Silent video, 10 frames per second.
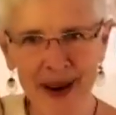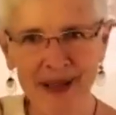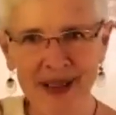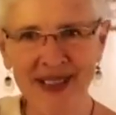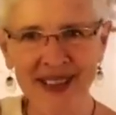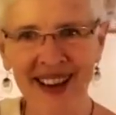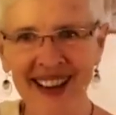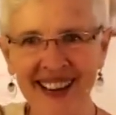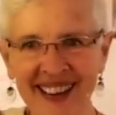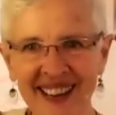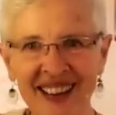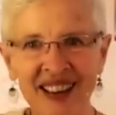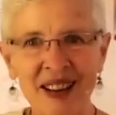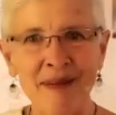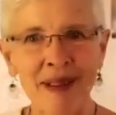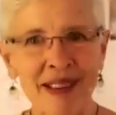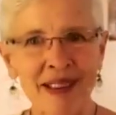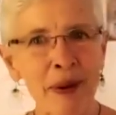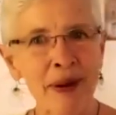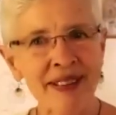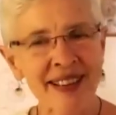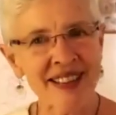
outside. But the ones that